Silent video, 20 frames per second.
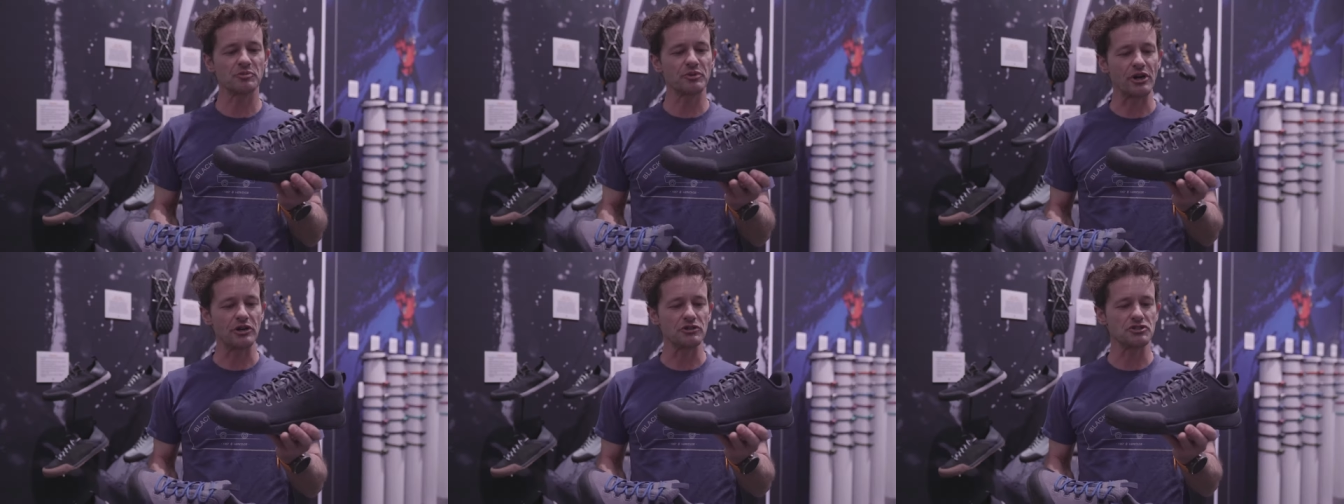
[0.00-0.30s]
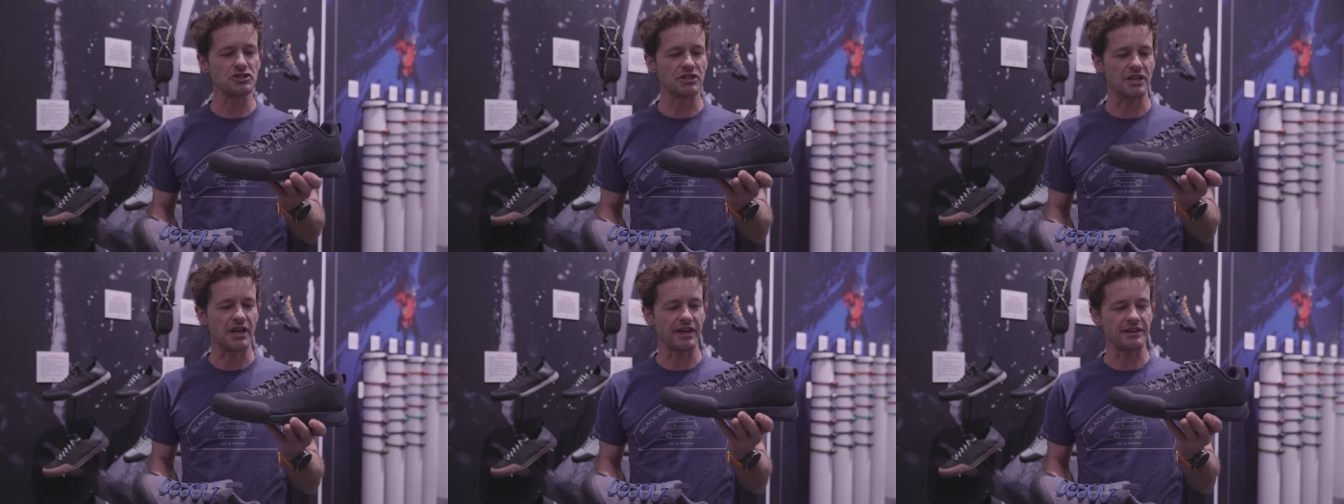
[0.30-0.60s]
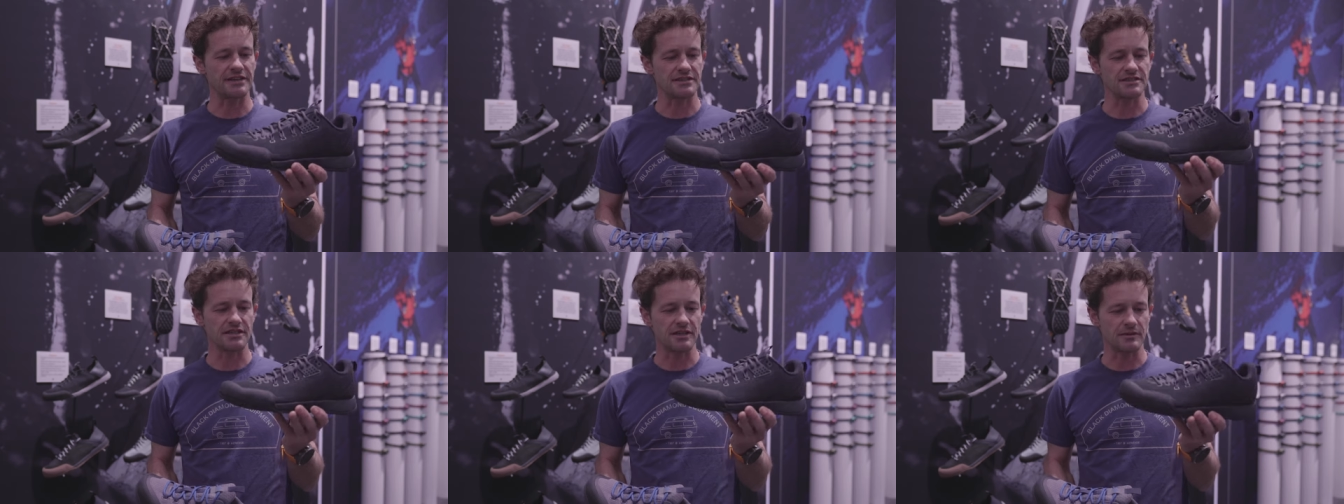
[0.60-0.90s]
Approach line
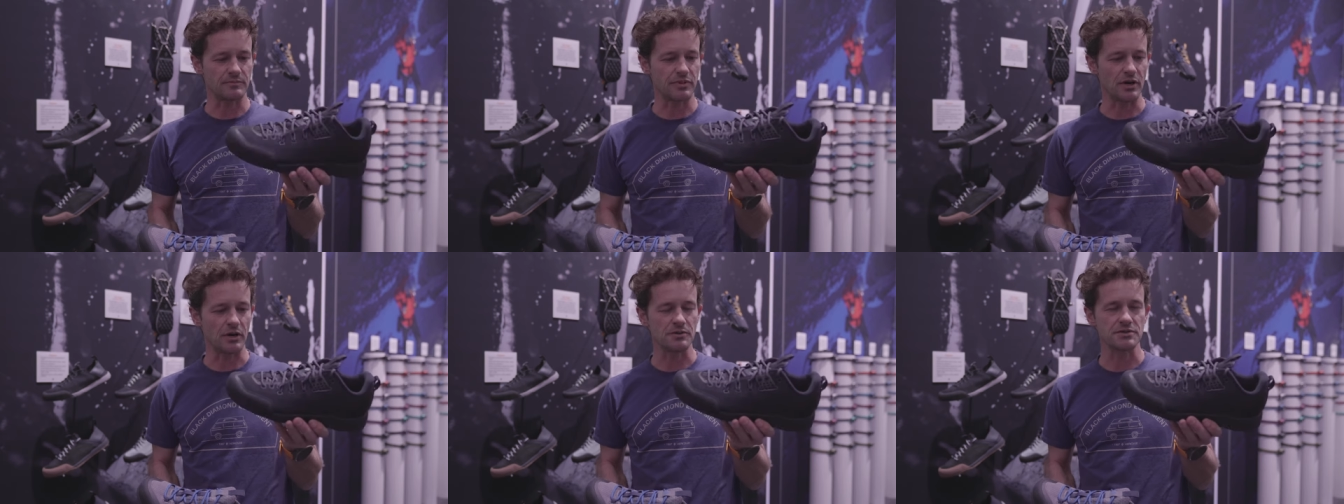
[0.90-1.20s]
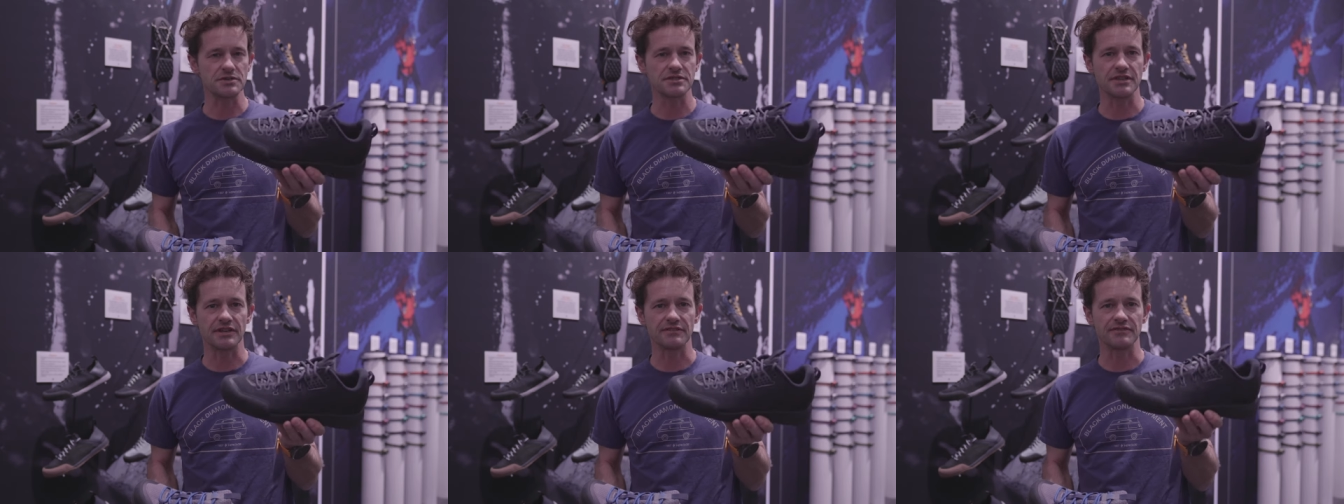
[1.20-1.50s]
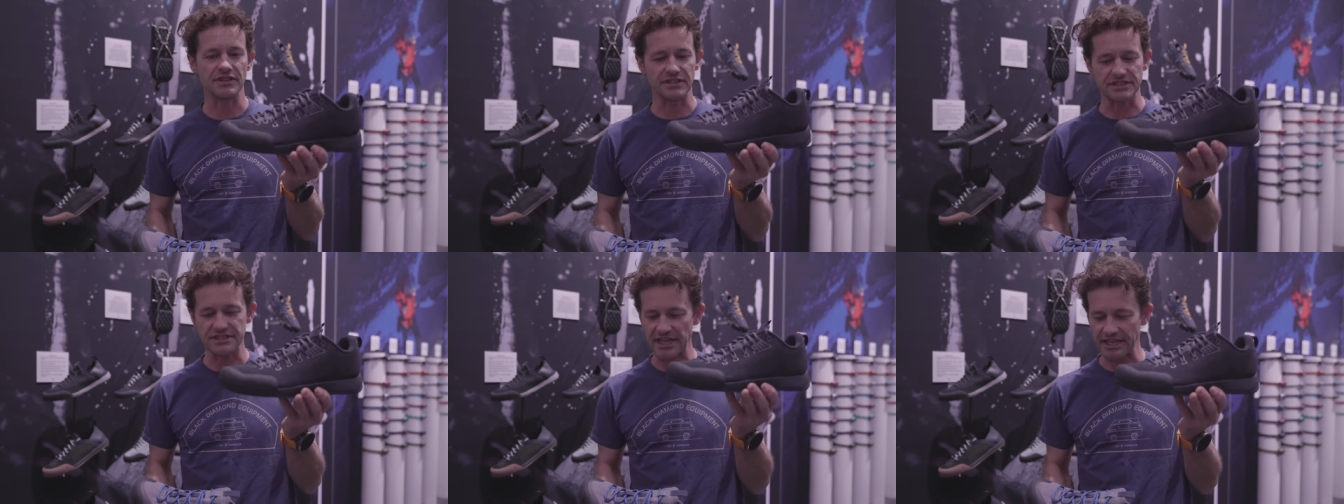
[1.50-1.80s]
is composed of
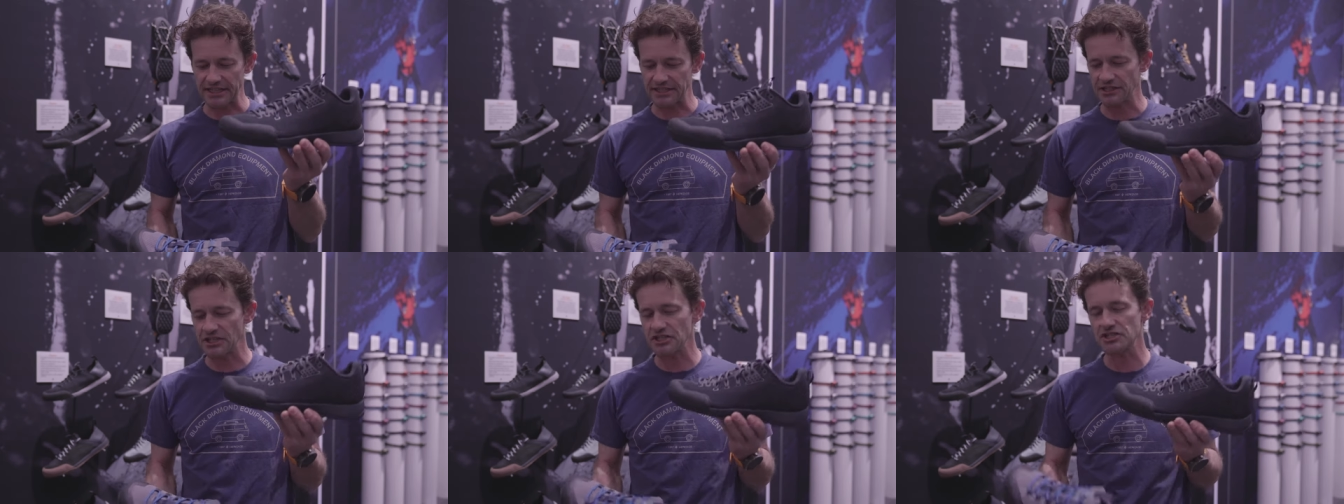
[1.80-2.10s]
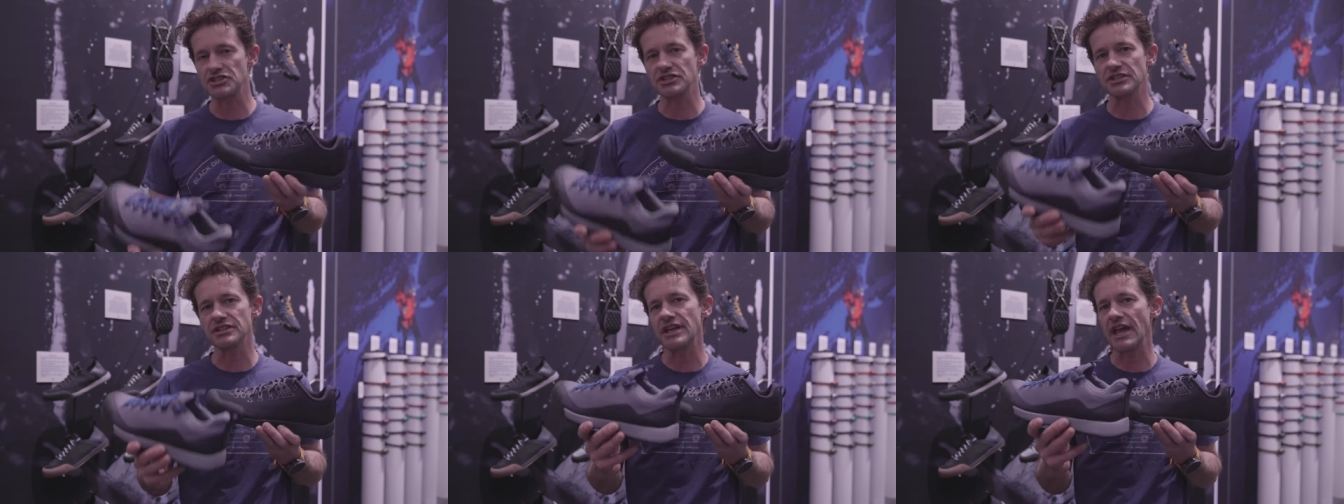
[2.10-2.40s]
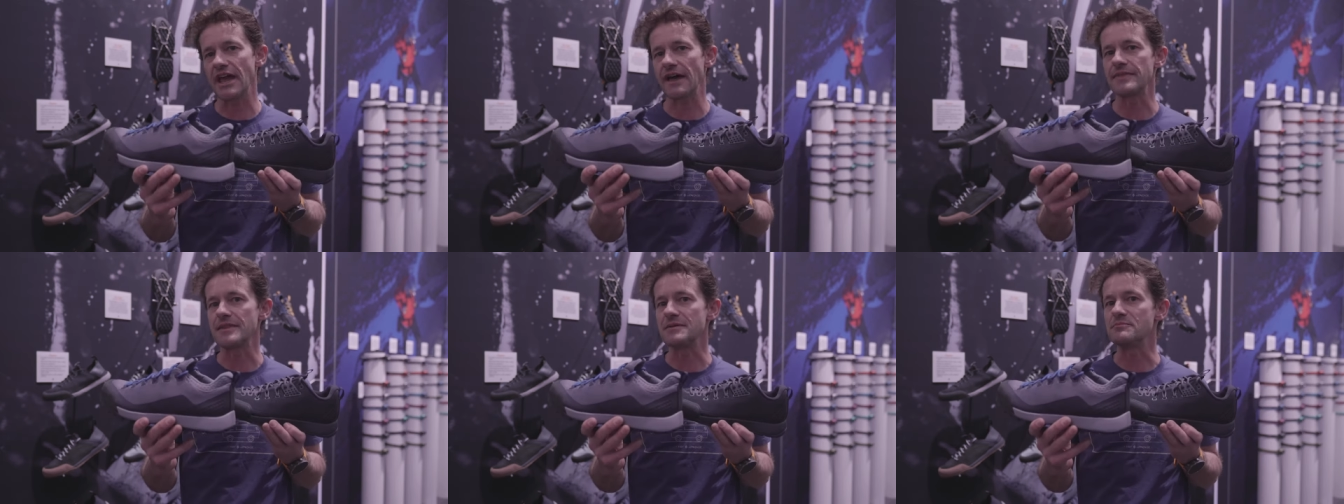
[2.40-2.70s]
the Technician
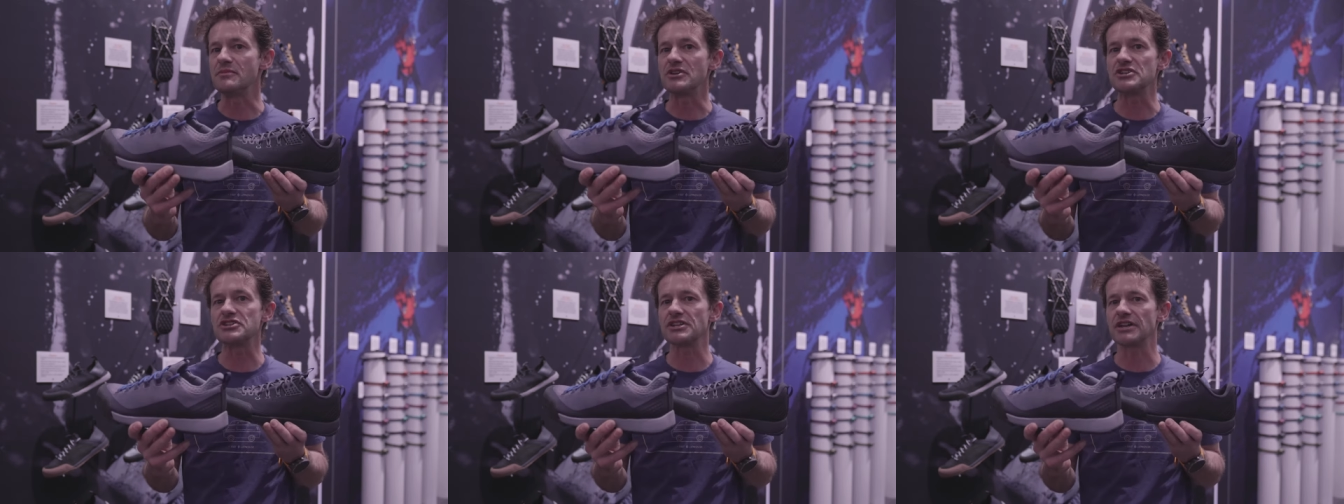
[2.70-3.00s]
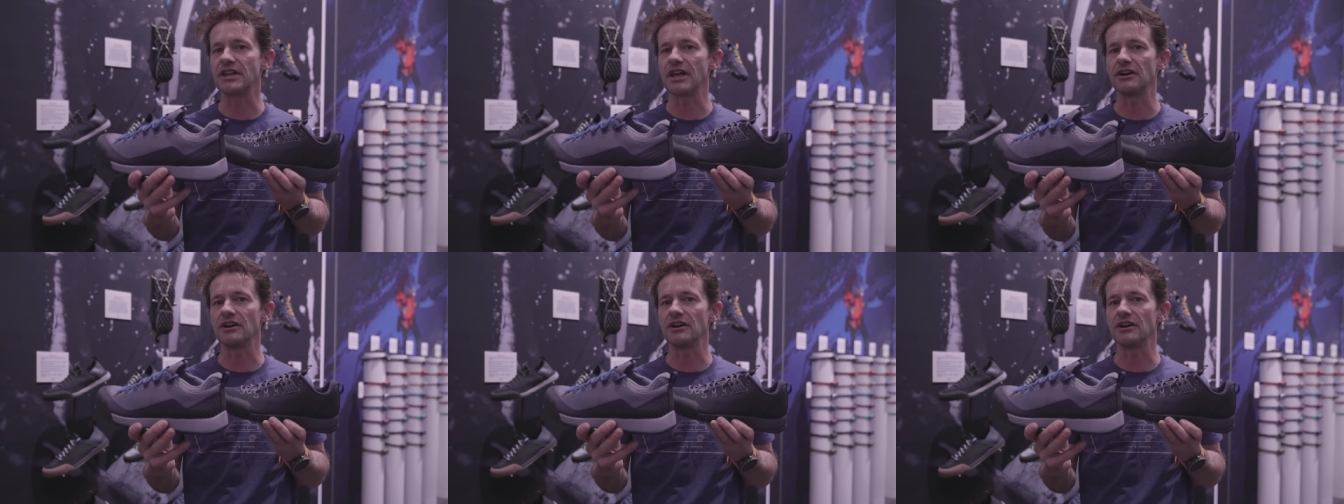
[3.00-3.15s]
and the Mission